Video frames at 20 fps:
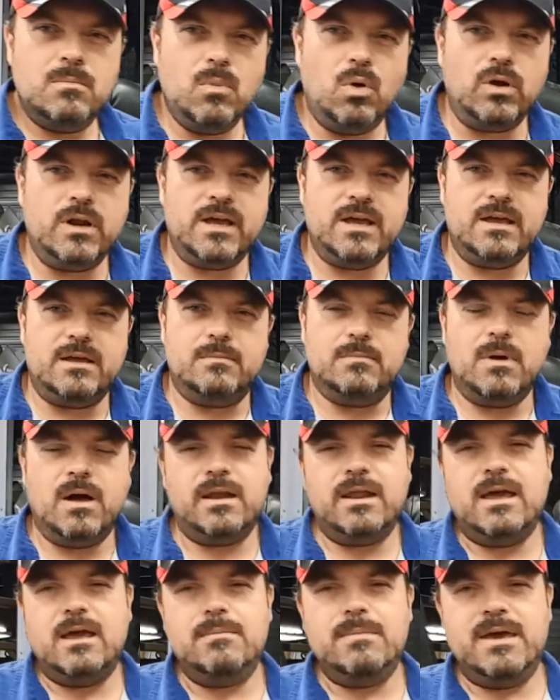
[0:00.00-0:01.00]
Morning,
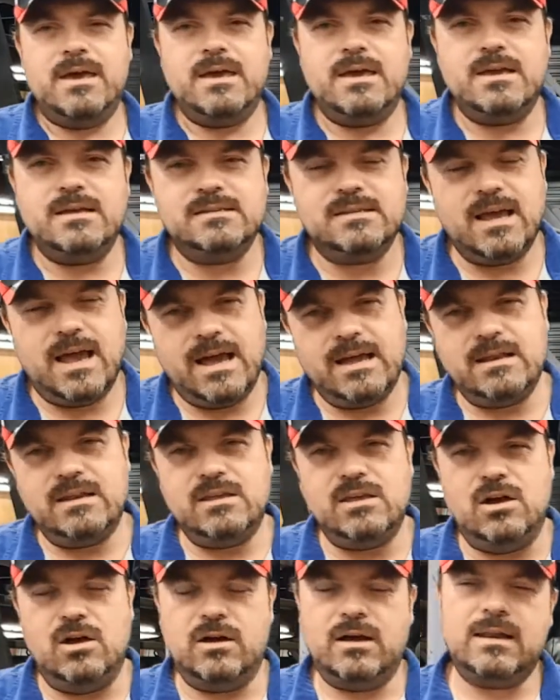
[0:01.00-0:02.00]
my name is
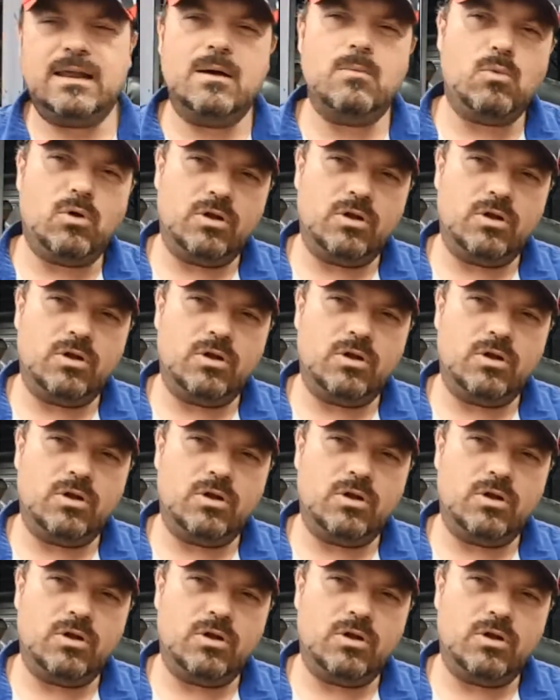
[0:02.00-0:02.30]
Andy Young and I'm